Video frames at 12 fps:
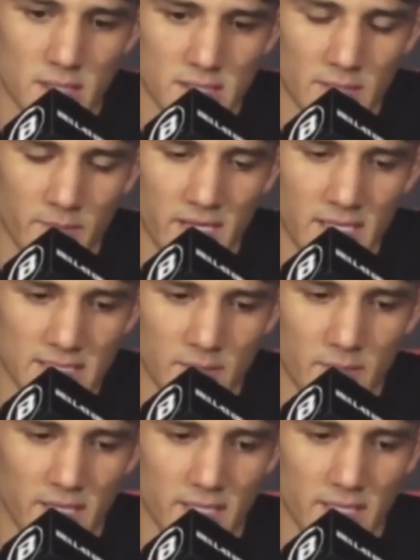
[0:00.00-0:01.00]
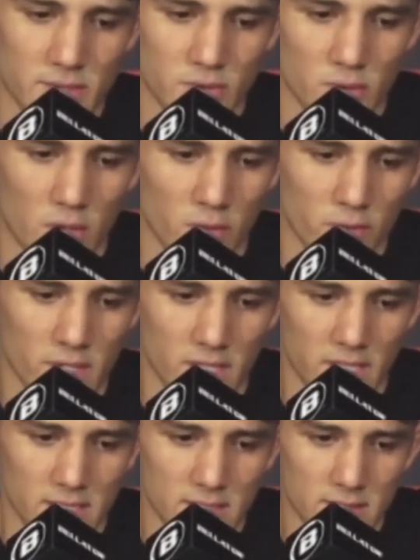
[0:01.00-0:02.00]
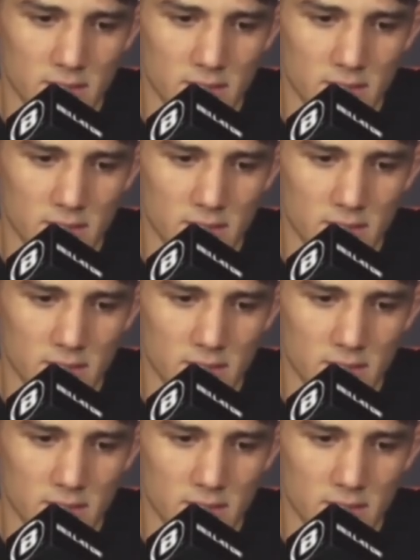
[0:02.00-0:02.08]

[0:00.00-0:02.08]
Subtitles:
submitting somebody is you don't really,